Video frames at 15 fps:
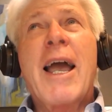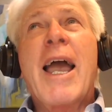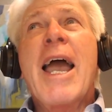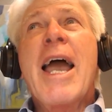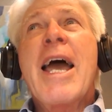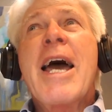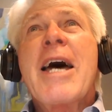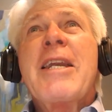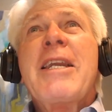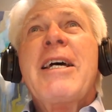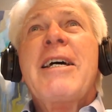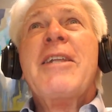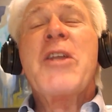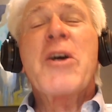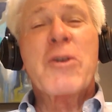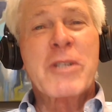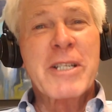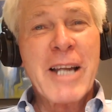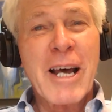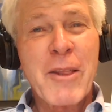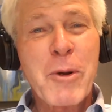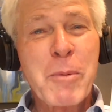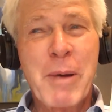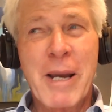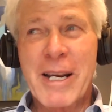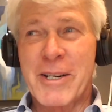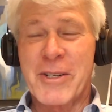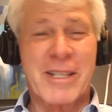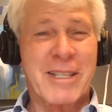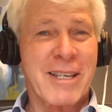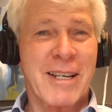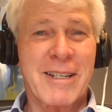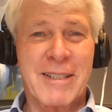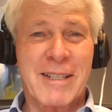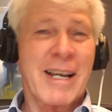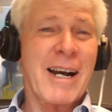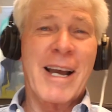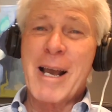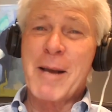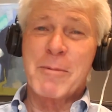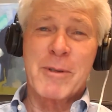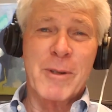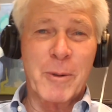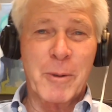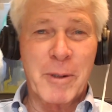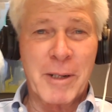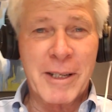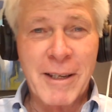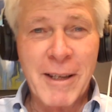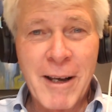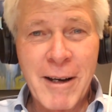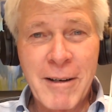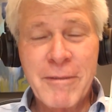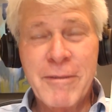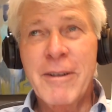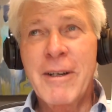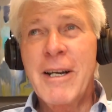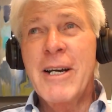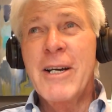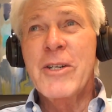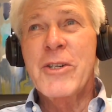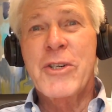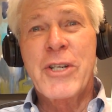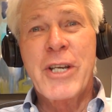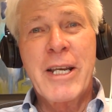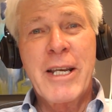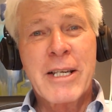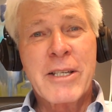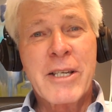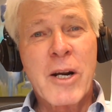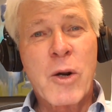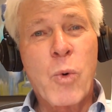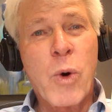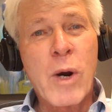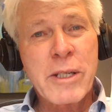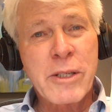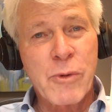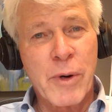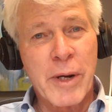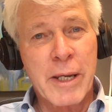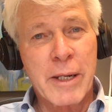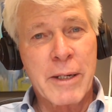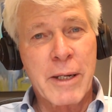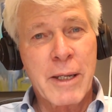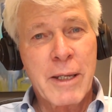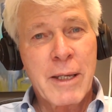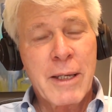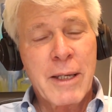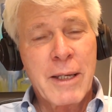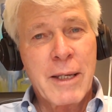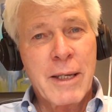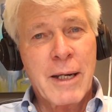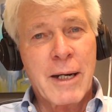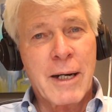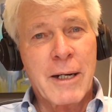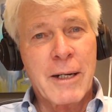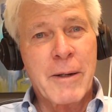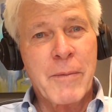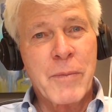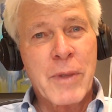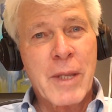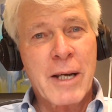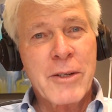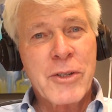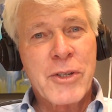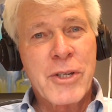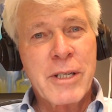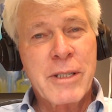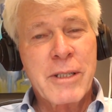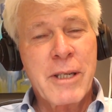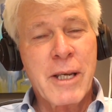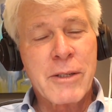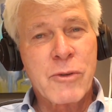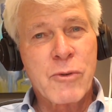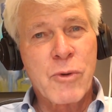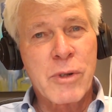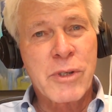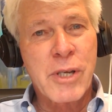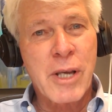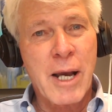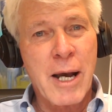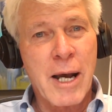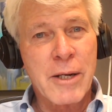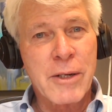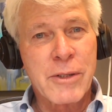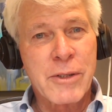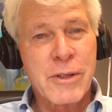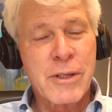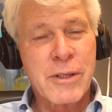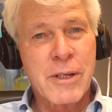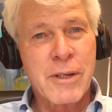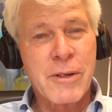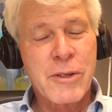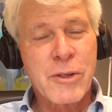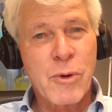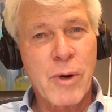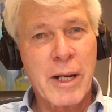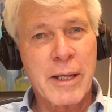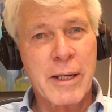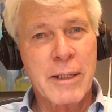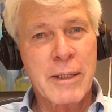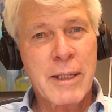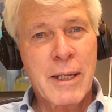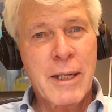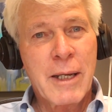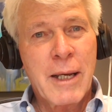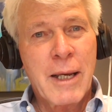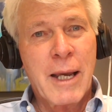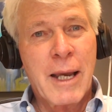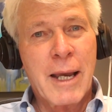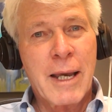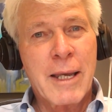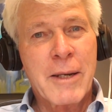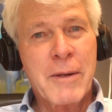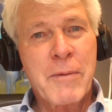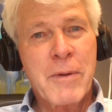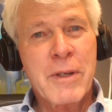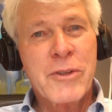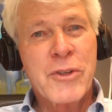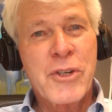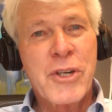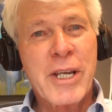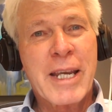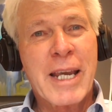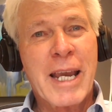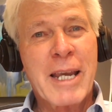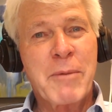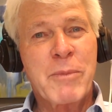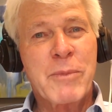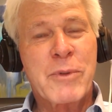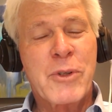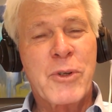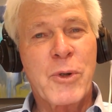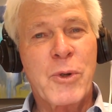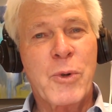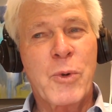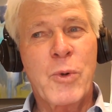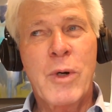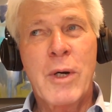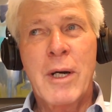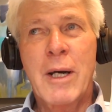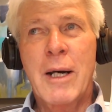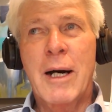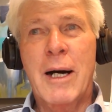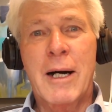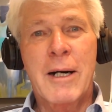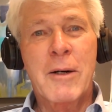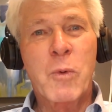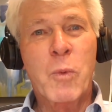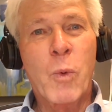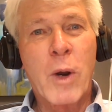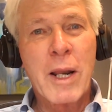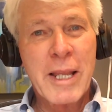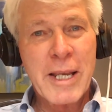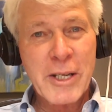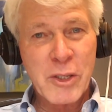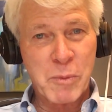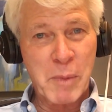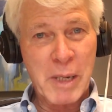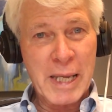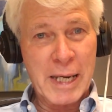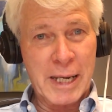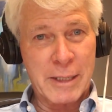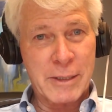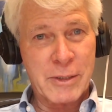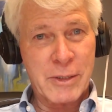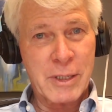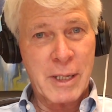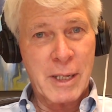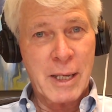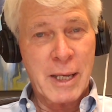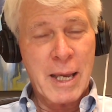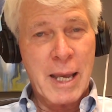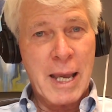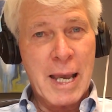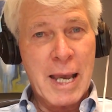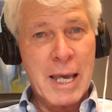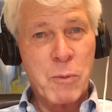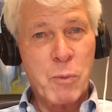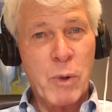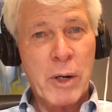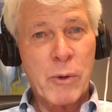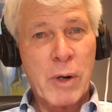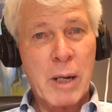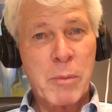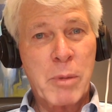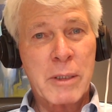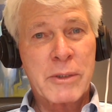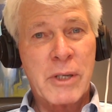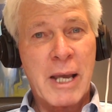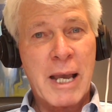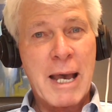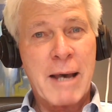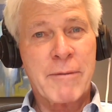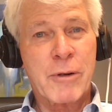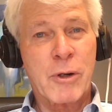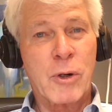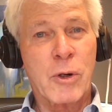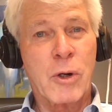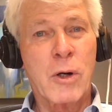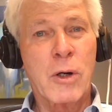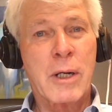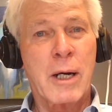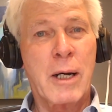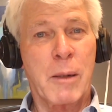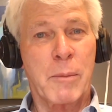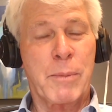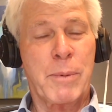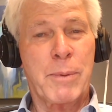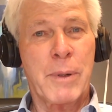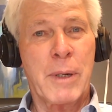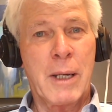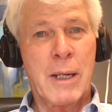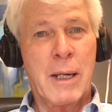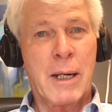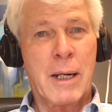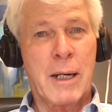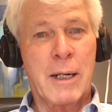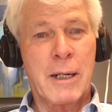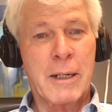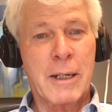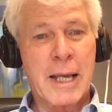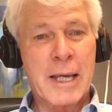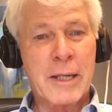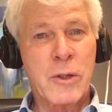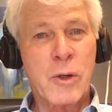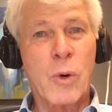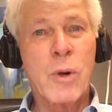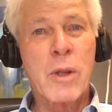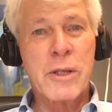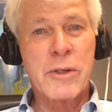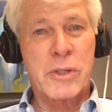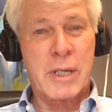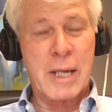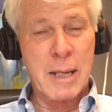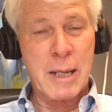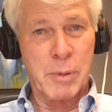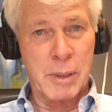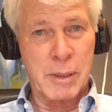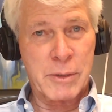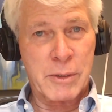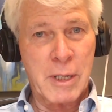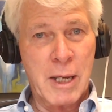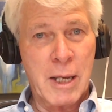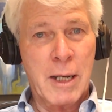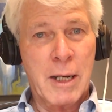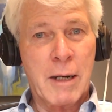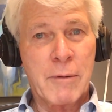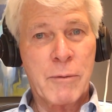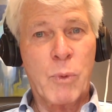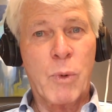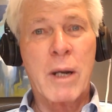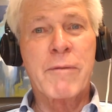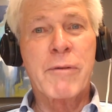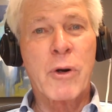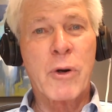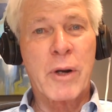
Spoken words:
And there's another patient that I absolutely love. She is an equestrian. She does dressage. She's in Australia. And she came to one of these meetings, and we were able to have her hook up and go to the stables of one of her